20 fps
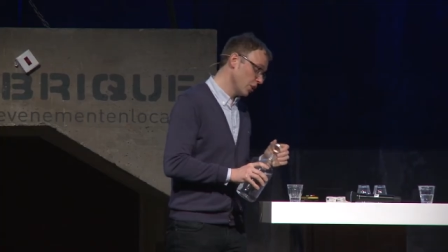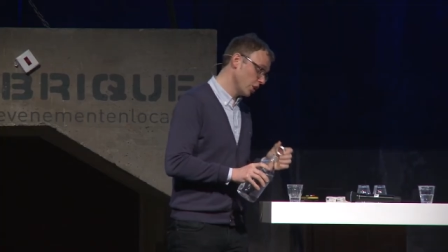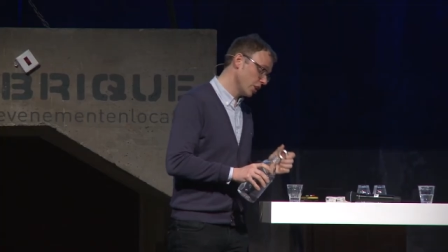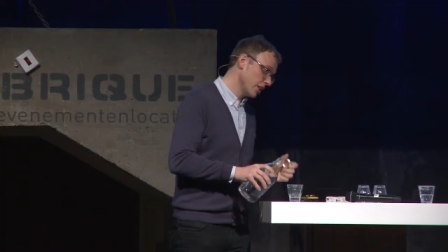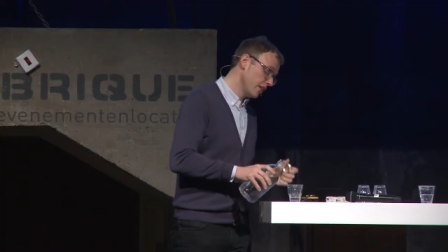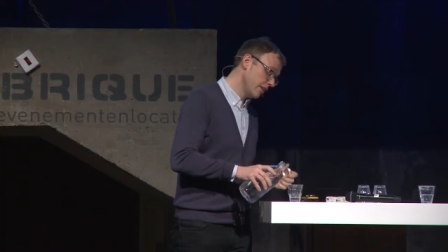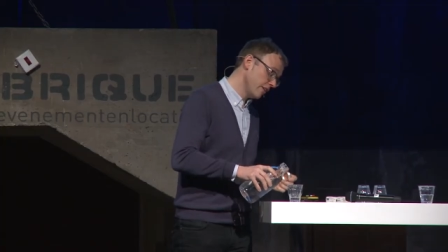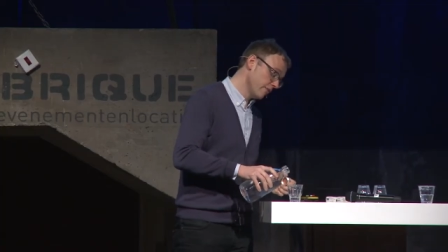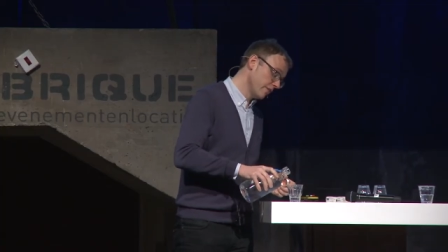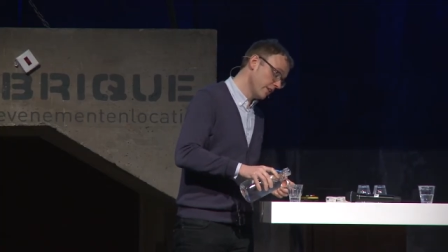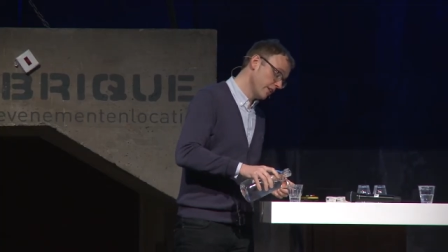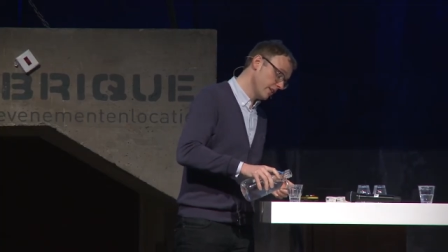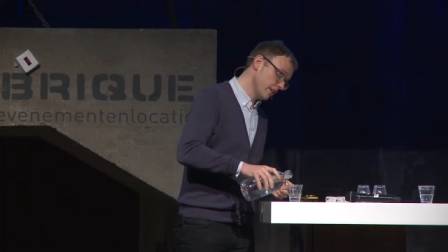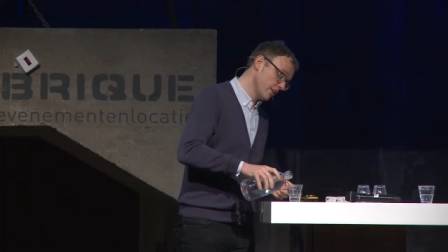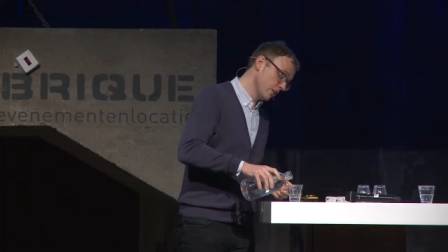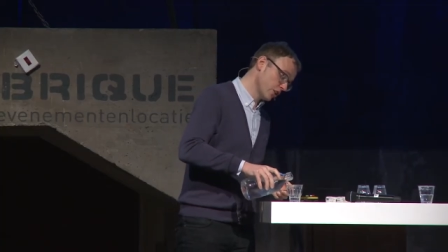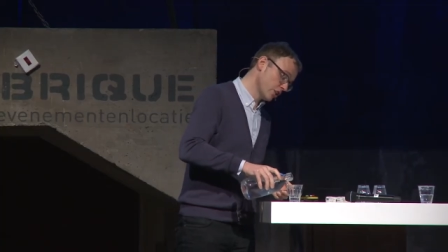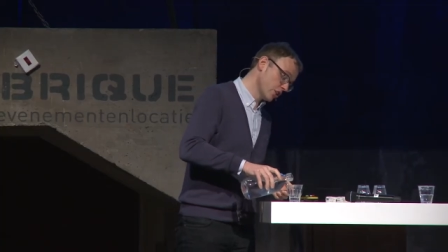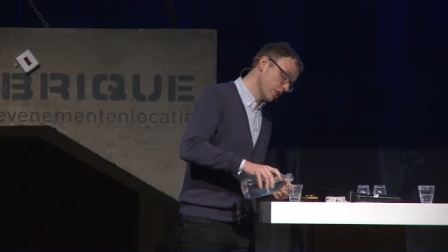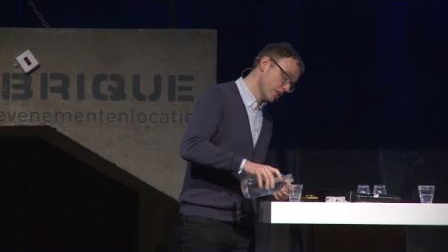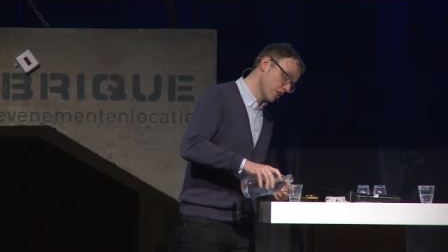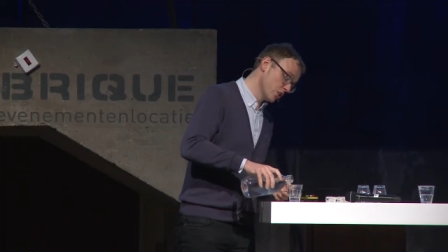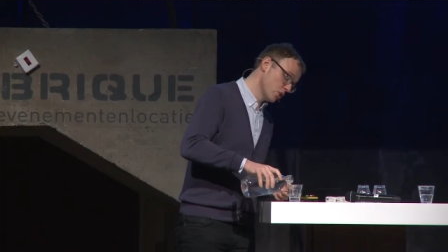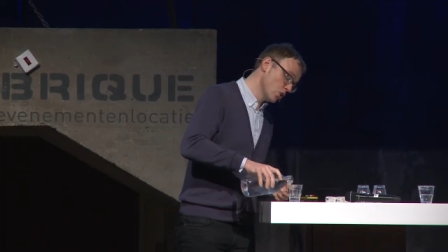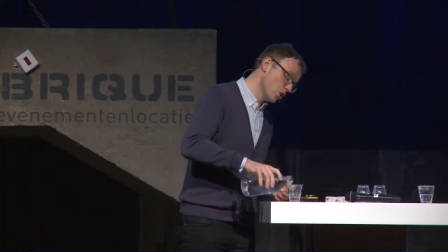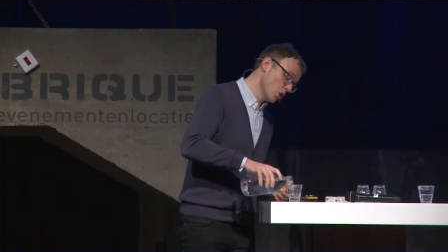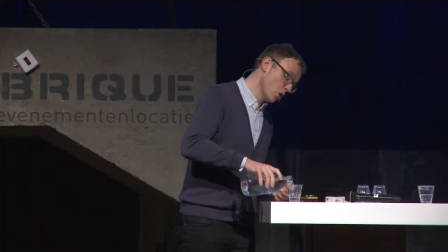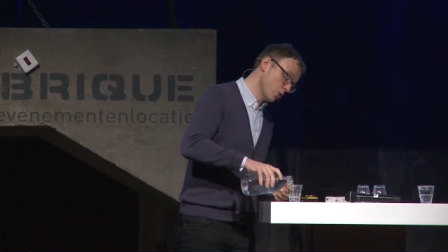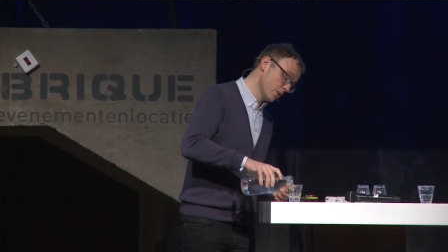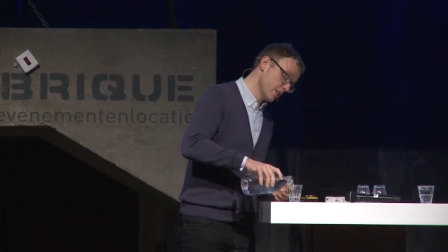not even, not just
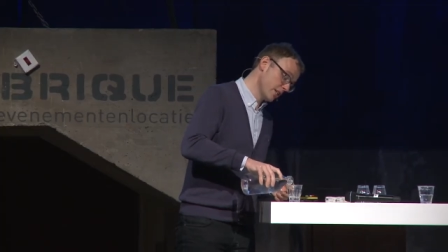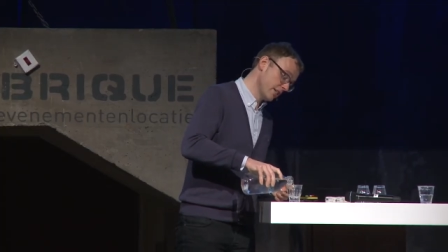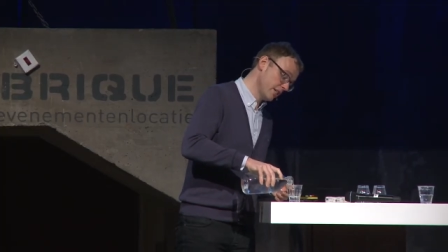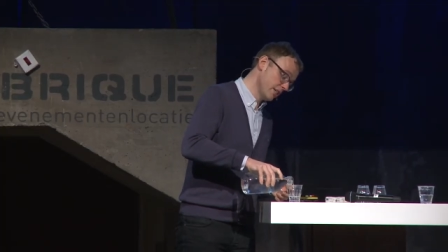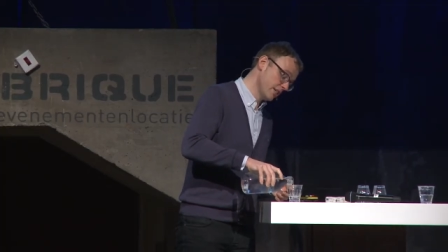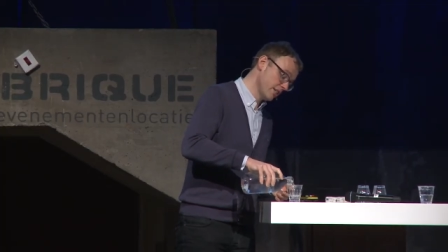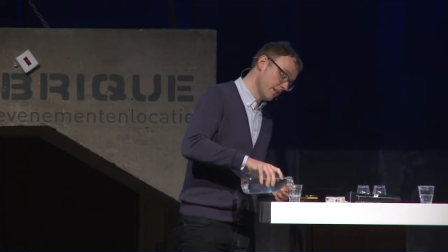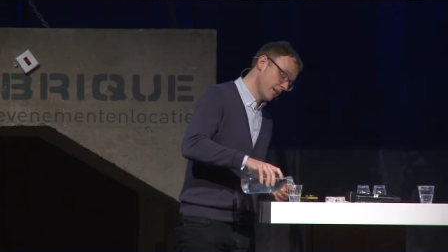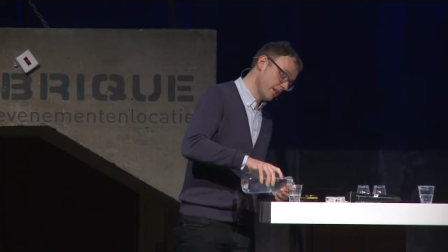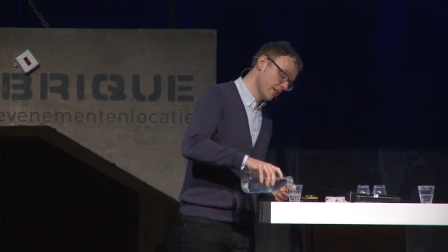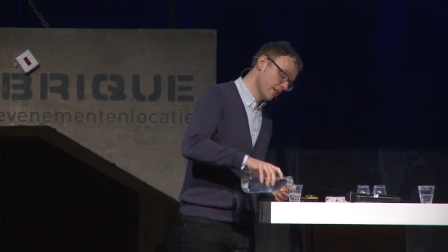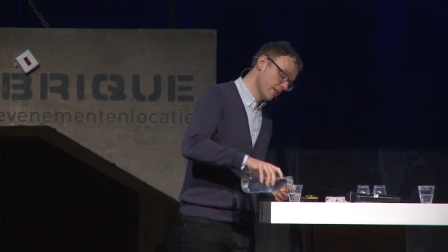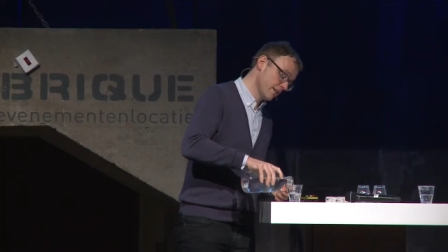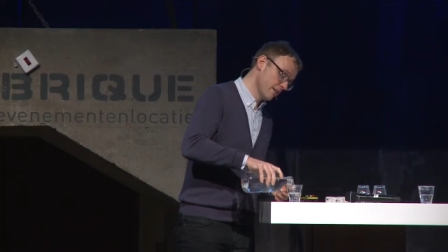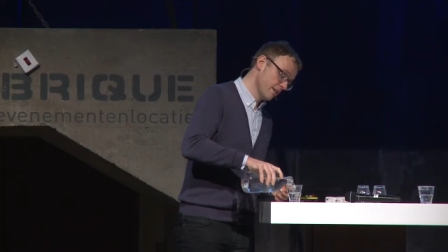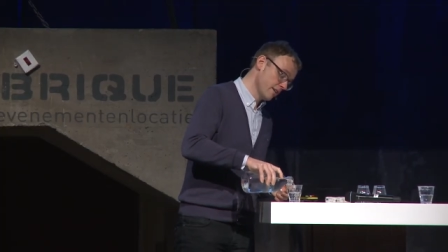knows that he's there,